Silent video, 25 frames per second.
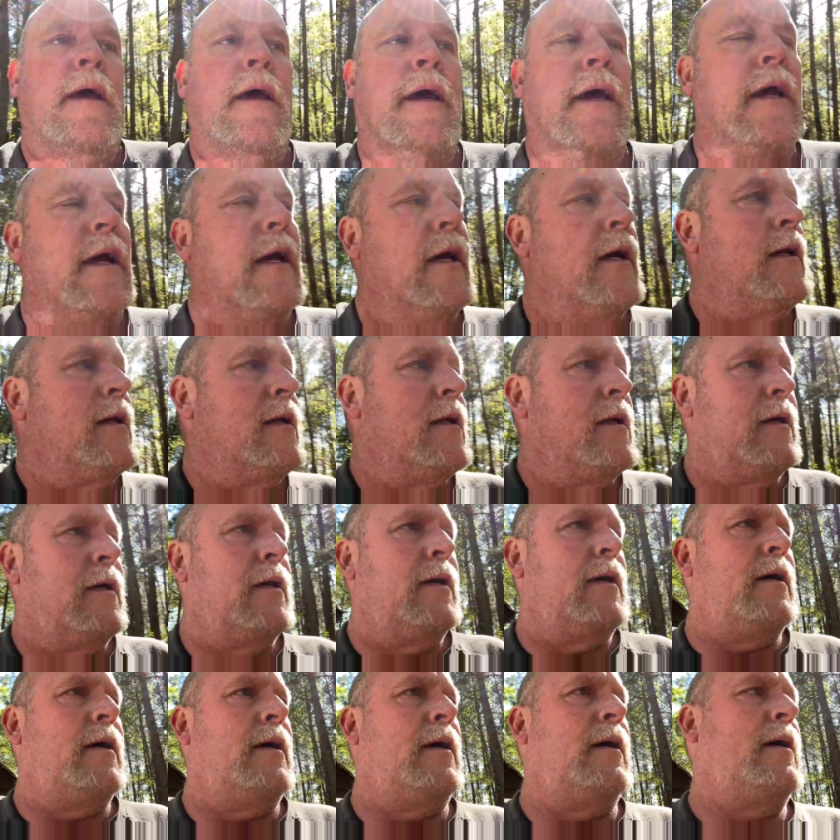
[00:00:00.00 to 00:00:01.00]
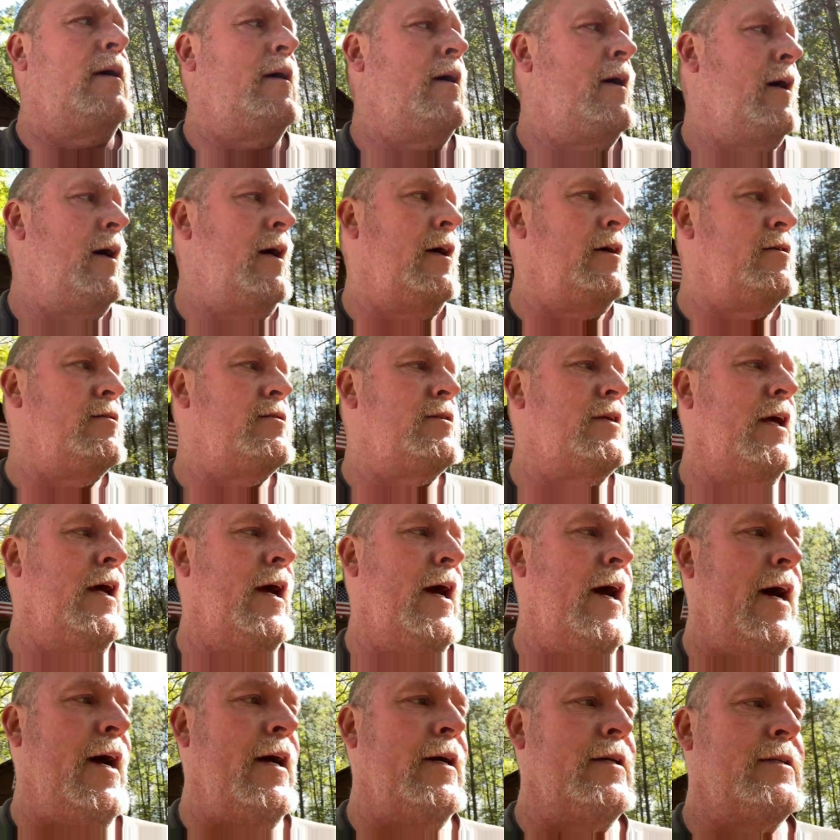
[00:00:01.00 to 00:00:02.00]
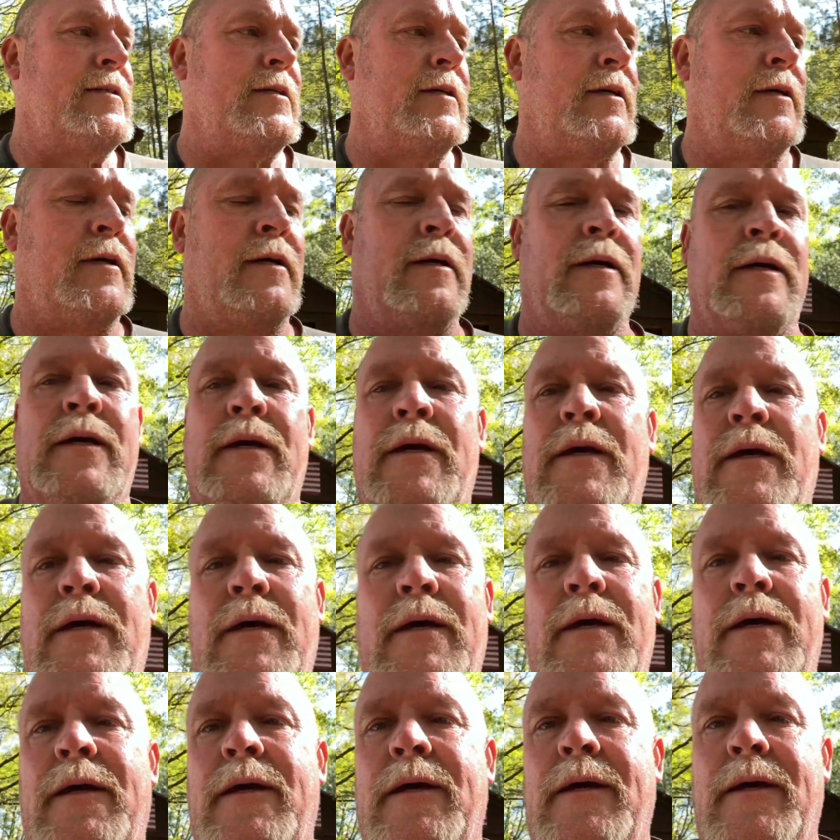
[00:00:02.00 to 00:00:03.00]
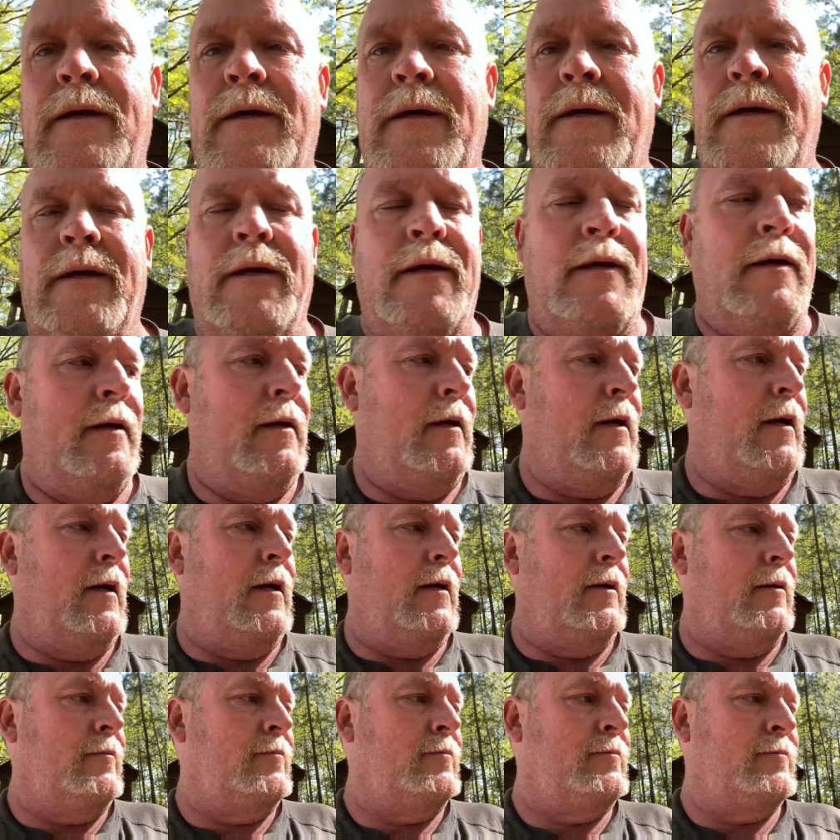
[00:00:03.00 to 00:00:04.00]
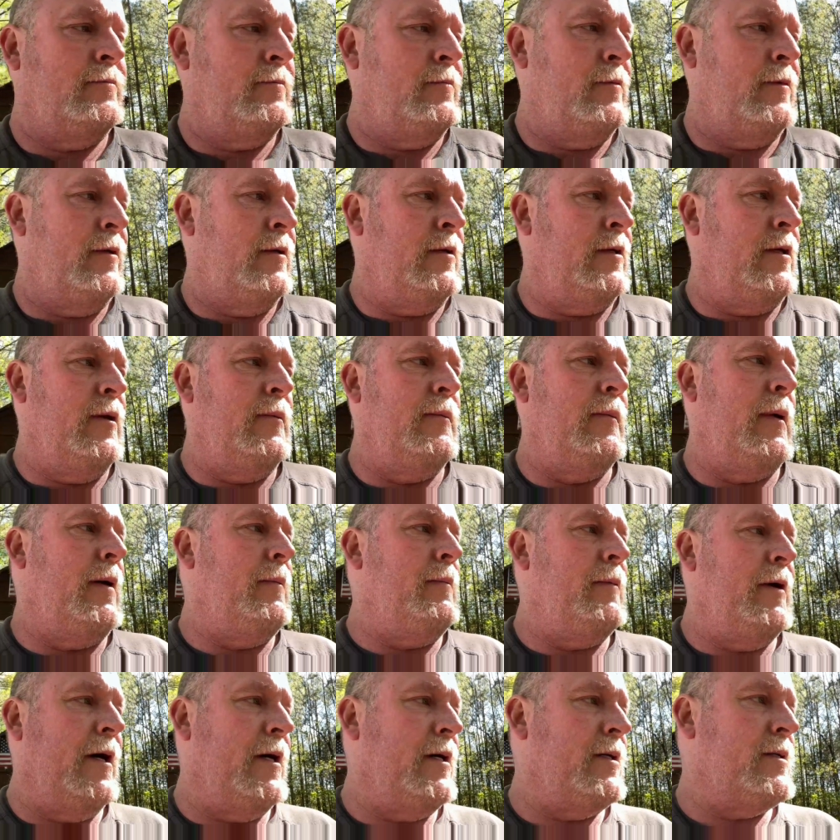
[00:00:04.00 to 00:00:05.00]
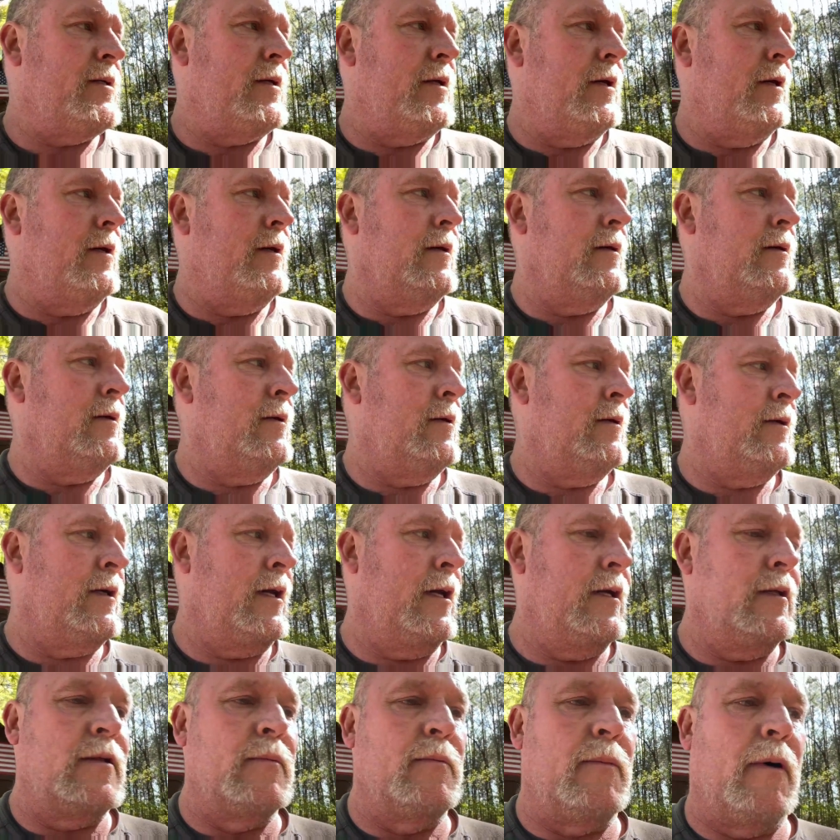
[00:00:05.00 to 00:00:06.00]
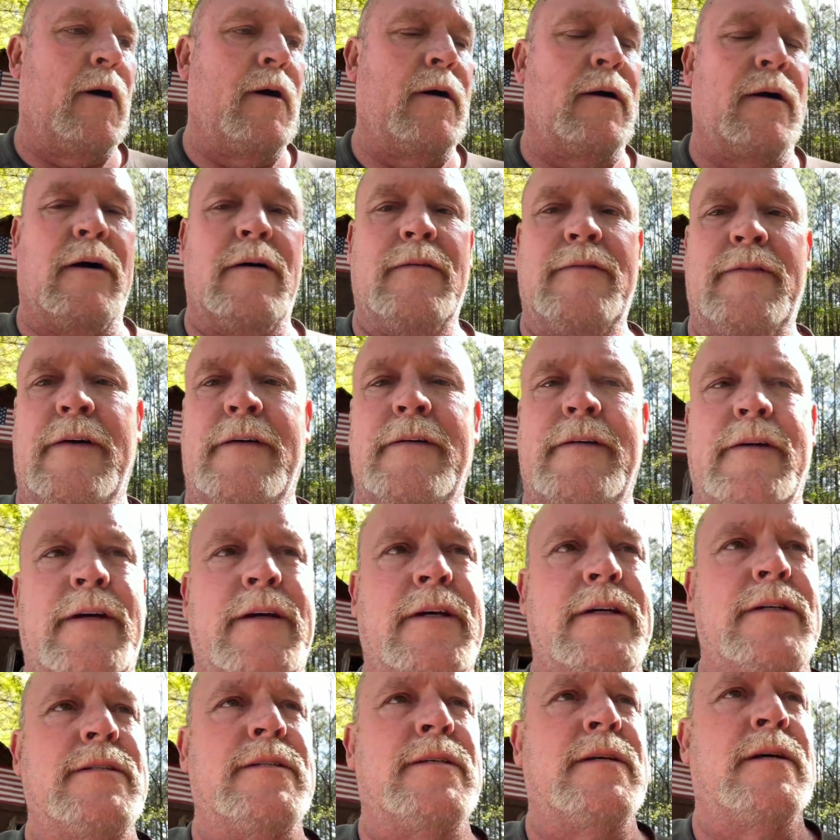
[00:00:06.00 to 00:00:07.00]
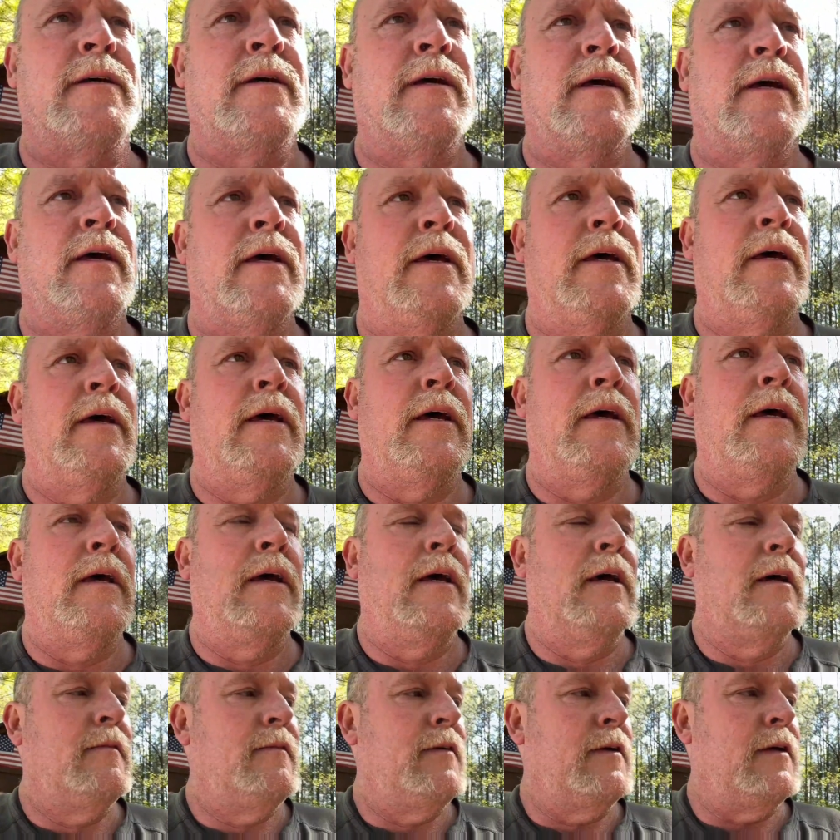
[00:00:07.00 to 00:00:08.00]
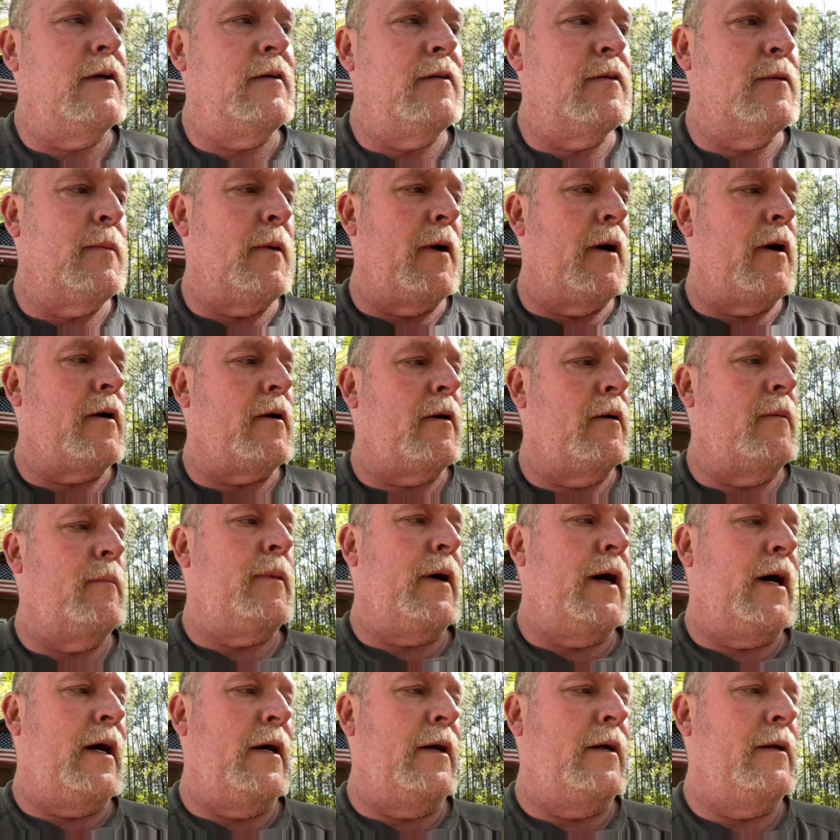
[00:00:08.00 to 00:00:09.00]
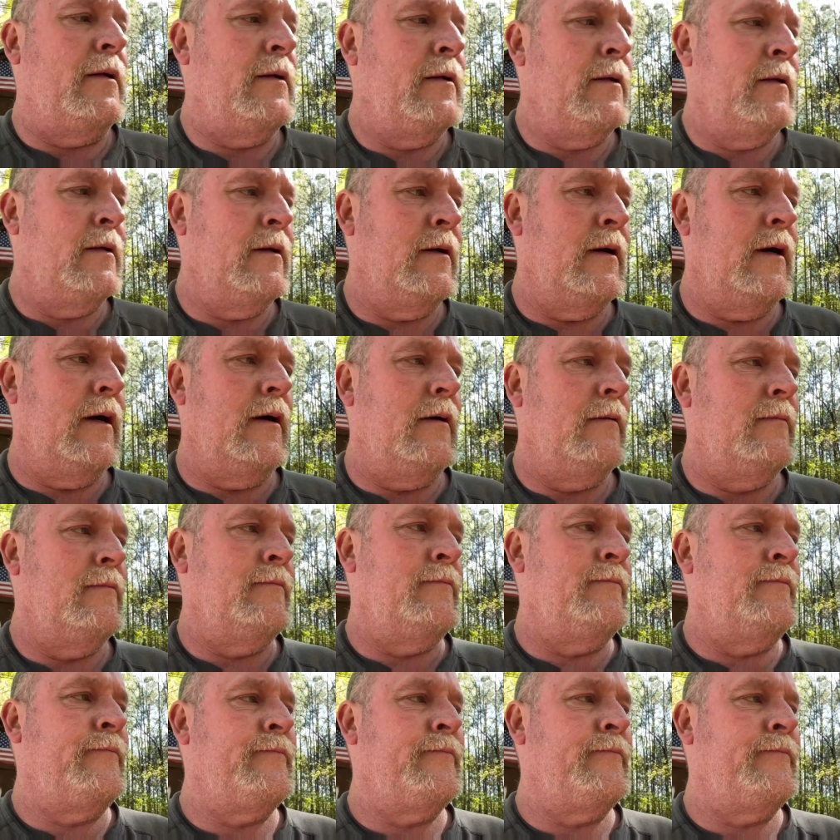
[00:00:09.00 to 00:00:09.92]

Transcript: And uh, I used the ax and did my best to get the bark off of it because if you leave the bark on pine, um,